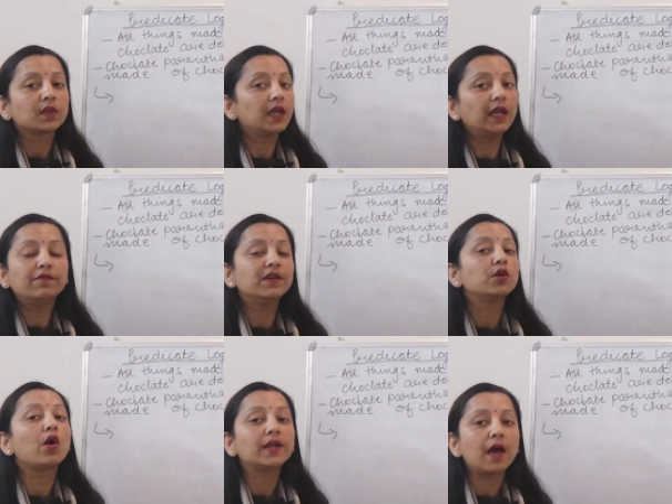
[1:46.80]
It will
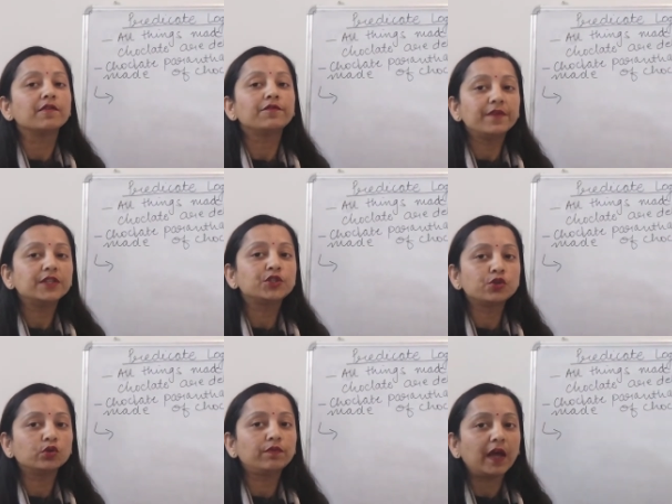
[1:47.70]
not have a fixed
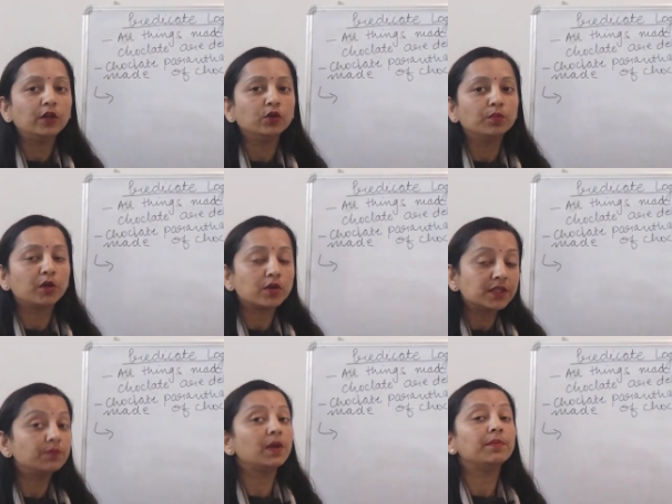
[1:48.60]
truth value, because
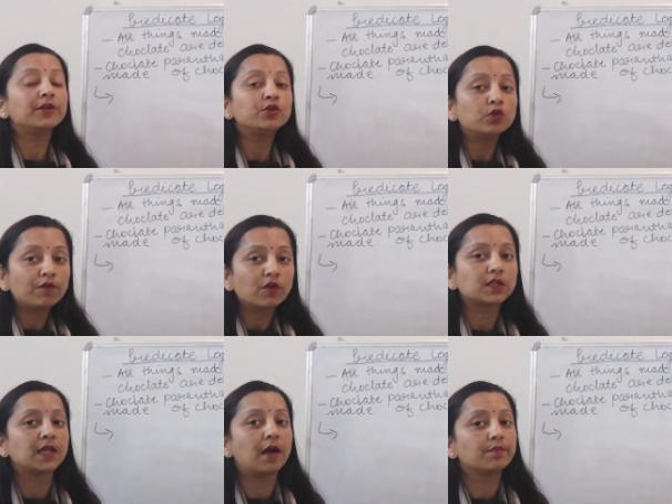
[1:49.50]
it may be true for
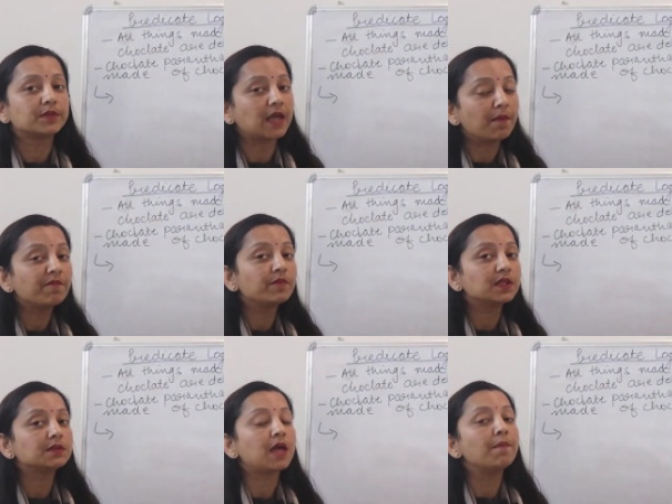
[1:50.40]
some.
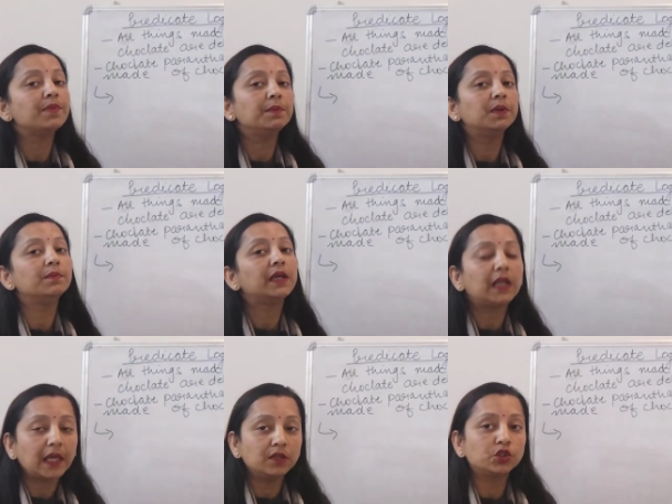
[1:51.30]
Some people may
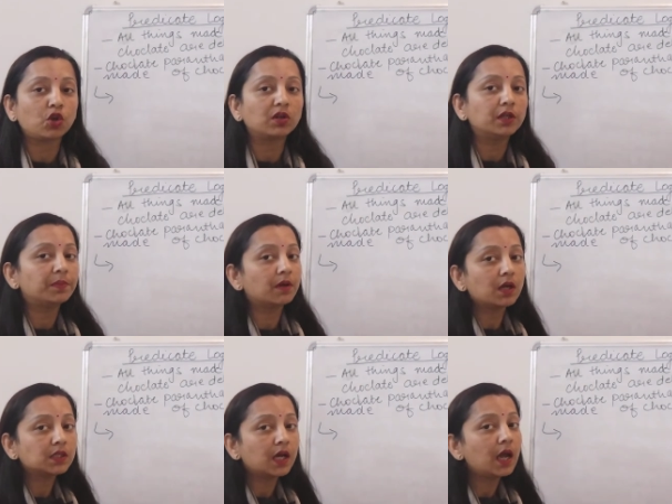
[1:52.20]
like a chocolate
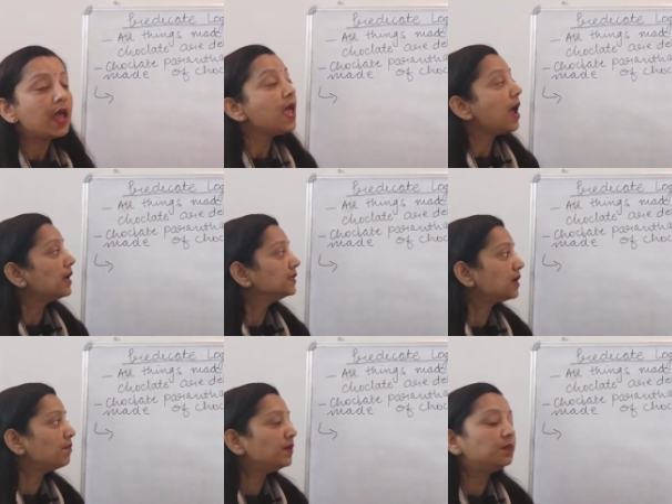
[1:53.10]
paratha and
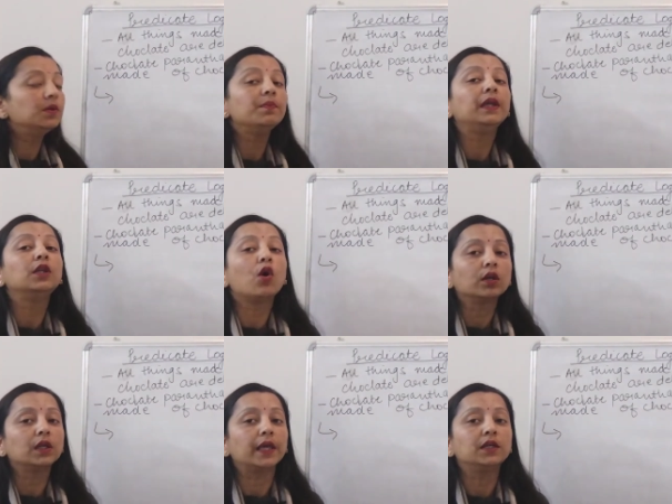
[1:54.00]
some people may
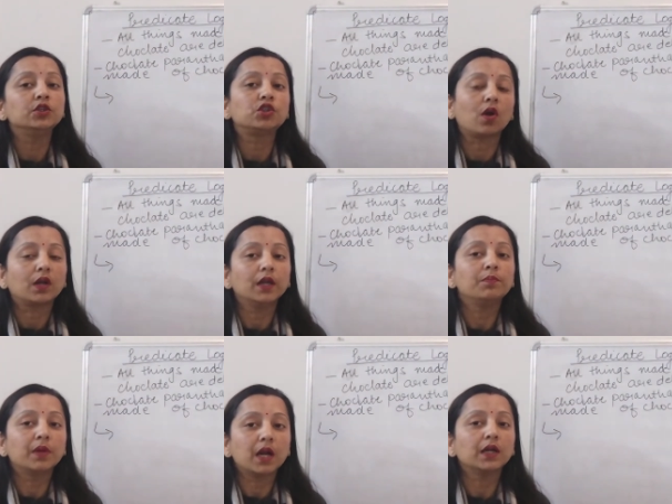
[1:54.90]
not like a chocolate
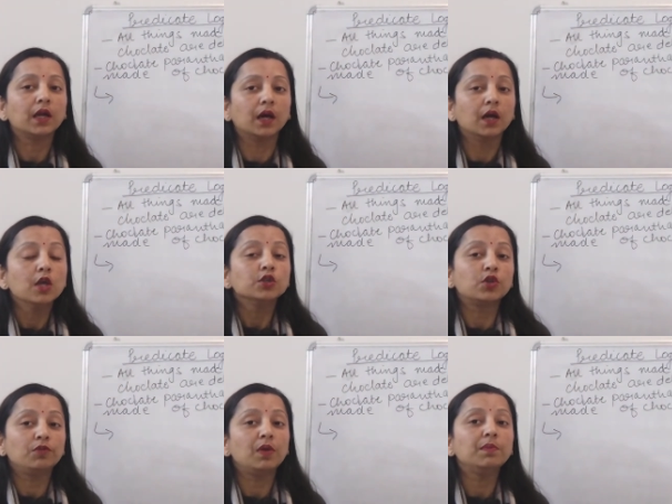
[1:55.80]
paratha. So
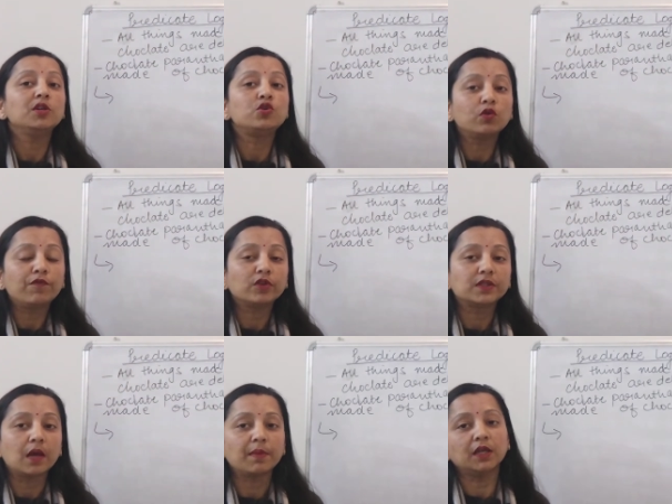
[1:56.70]
it may be true for
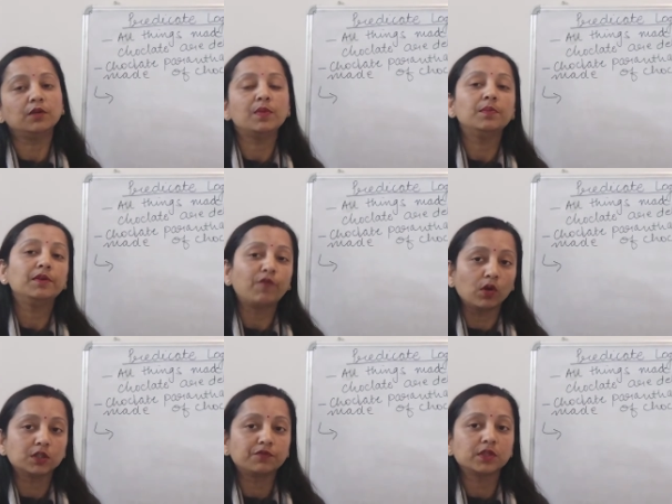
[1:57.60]
some and it may be
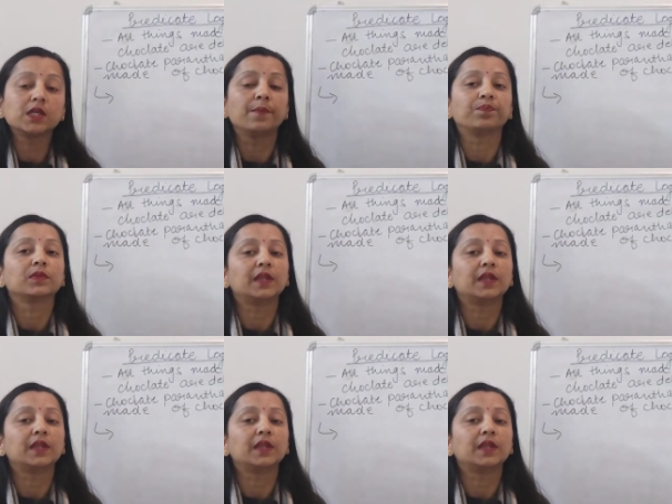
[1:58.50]
false for some.